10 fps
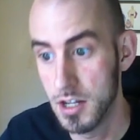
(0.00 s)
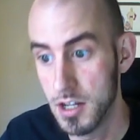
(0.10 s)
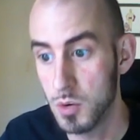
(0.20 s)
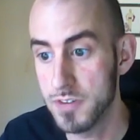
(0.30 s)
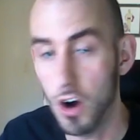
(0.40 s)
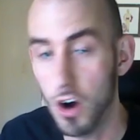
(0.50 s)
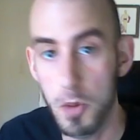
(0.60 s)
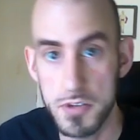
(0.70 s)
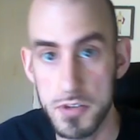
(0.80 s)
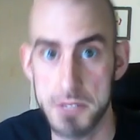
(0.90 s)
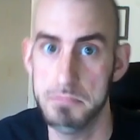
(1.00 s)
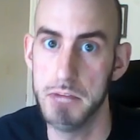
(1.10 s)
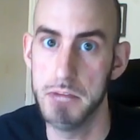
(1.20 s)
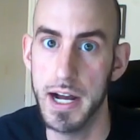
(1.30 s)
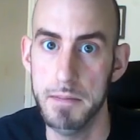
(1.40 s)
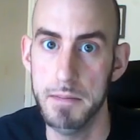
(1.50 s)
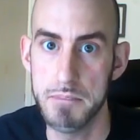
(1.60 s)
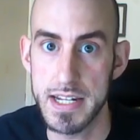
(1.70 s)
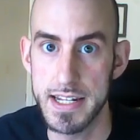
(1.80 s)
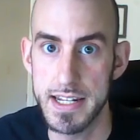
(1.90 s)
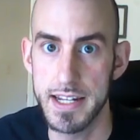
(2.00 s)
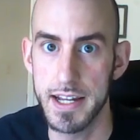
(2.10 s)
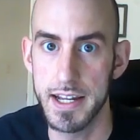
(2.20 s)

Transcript: We've almost beaten it